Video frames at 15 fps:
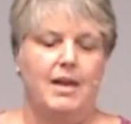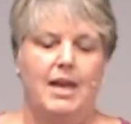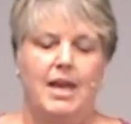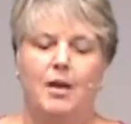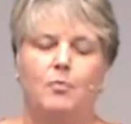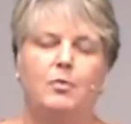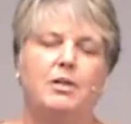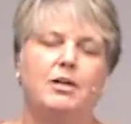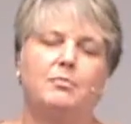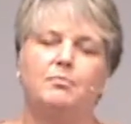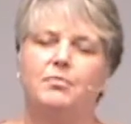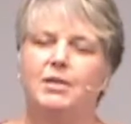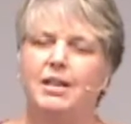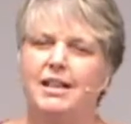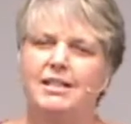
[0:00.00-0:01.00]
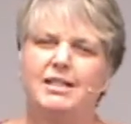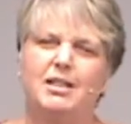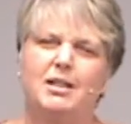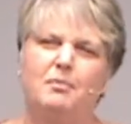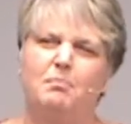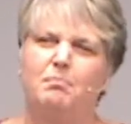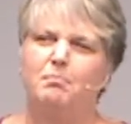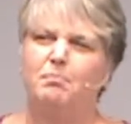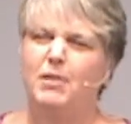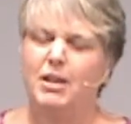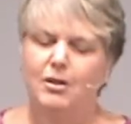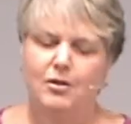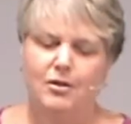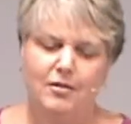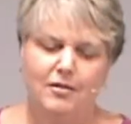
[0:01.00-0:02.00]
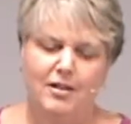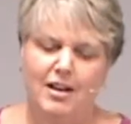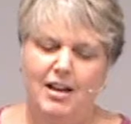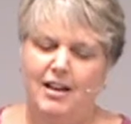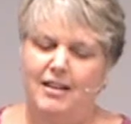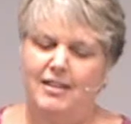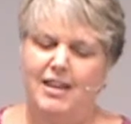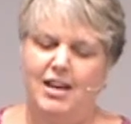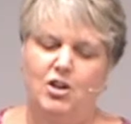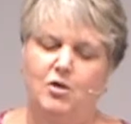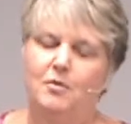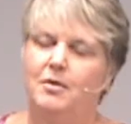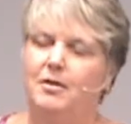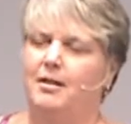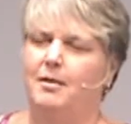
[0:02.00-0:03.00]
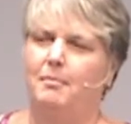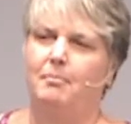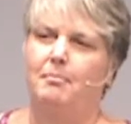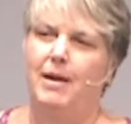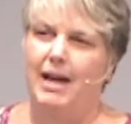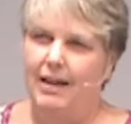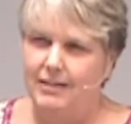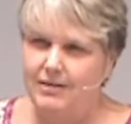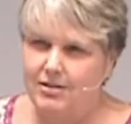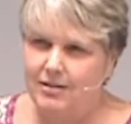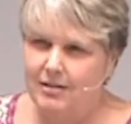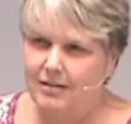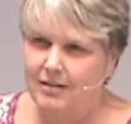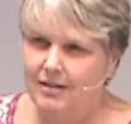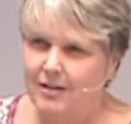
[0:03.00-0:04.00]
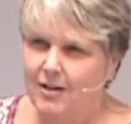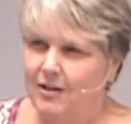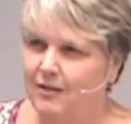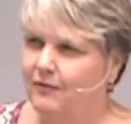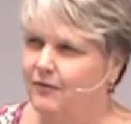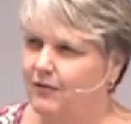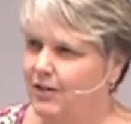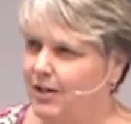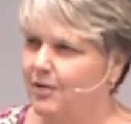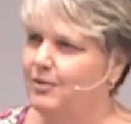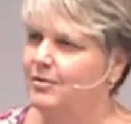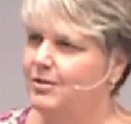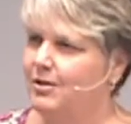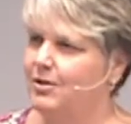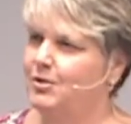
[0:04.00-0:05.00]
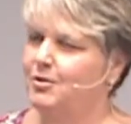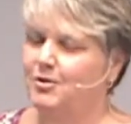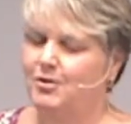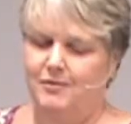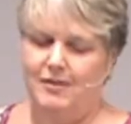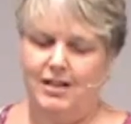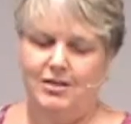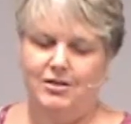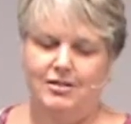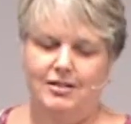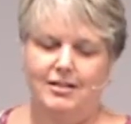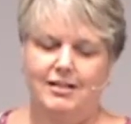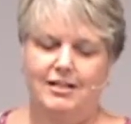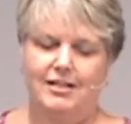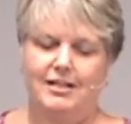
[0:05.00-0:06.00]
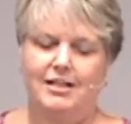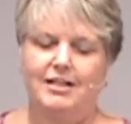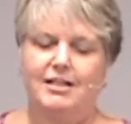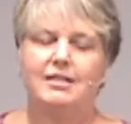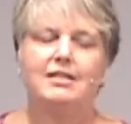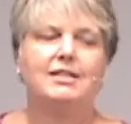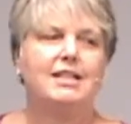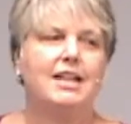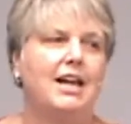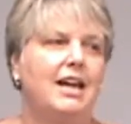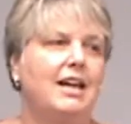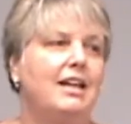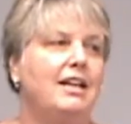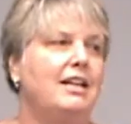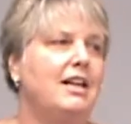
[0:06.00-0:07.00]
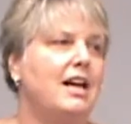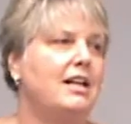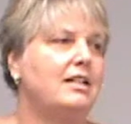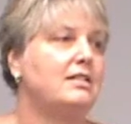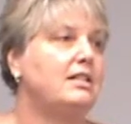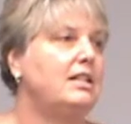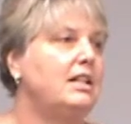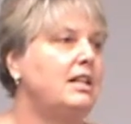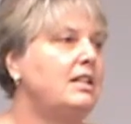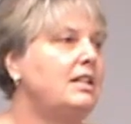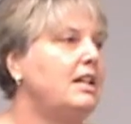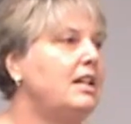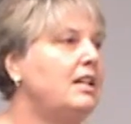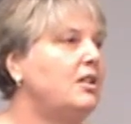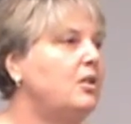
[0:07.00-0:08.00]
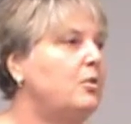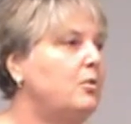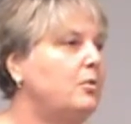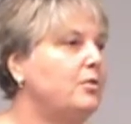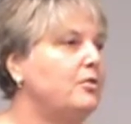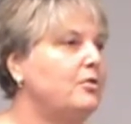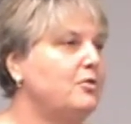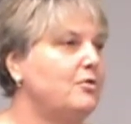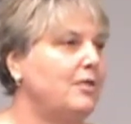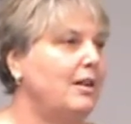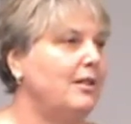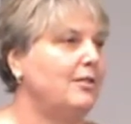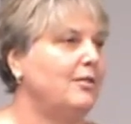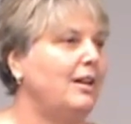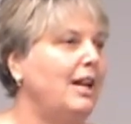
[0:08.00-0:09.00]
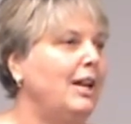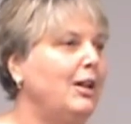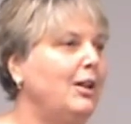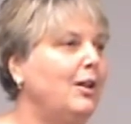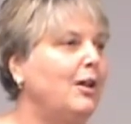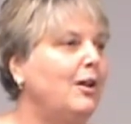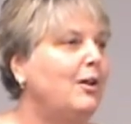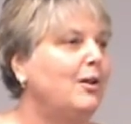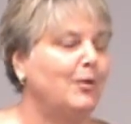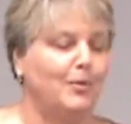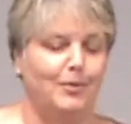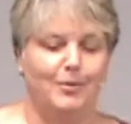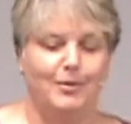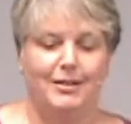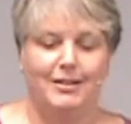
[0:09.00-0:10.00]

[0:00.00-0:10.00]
And when a blessing bigger than you can imagine flows in your direction, say yes, get in the horse trailer and go.